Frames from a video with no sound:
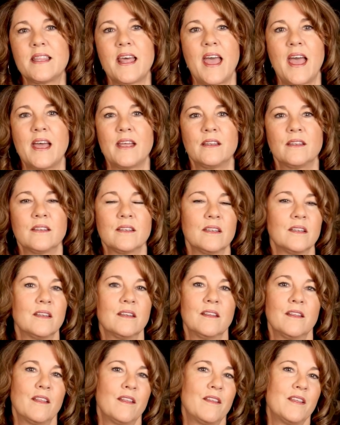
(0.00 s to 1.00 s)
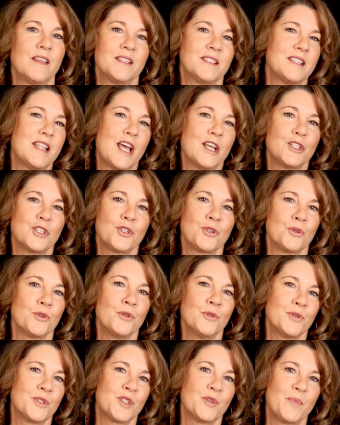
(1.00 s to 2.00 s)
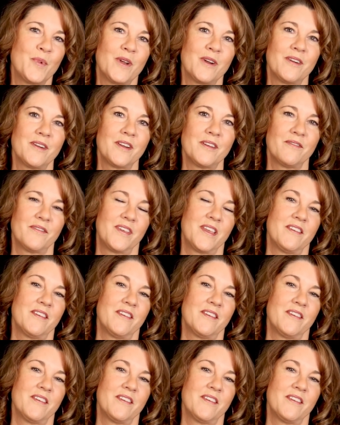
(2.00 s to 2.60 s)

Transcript: that true spirit of